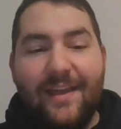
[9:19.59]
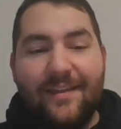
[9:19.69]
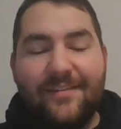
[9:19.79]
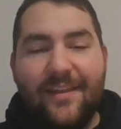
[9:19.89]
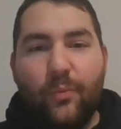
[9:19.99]

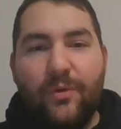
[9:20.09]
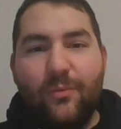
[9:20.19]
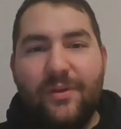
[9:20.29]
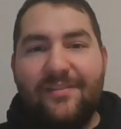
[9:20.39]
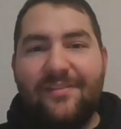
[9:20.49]
is that
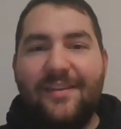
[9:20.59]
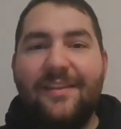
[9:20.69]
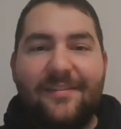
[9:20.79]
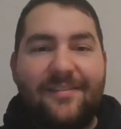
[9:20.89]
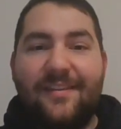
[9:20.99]
when we see
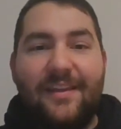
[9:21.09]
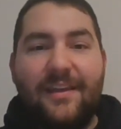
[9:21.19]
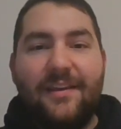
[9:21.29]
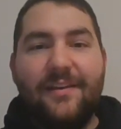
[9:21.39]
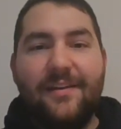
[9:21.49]
the
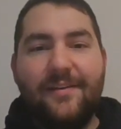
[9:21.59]
sea,